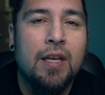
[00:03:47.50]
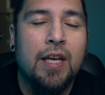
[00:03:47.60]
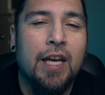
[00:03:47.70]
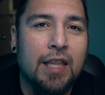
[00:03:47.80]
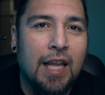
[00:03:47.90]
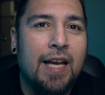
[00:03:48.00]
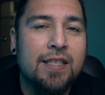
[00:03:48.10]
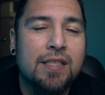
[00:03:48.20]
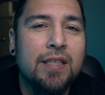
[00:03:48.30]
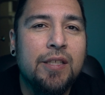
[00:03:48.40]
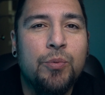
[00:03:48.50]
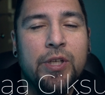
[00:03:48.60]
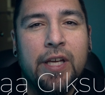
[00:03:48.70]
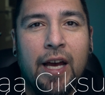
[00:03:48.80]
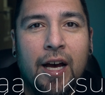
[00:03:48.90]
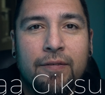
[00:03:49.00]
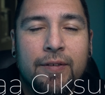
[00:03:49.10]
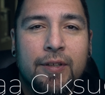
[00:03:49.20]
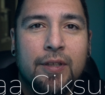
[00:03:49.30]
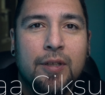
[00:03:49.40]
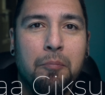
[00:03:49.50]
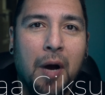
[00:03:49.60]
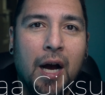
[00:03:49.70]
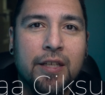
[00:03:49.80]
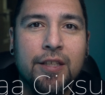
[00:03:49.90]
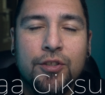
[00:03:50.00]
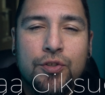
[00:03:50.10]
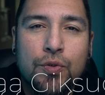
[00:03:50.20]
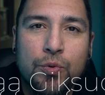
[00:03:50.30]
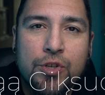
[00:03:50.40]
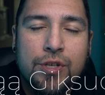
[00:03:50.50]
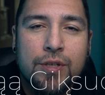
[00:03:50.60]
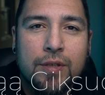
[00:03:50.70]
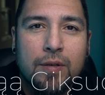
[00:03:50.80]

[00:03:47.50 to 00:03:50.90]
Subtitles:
And lastly, we have magiksunch,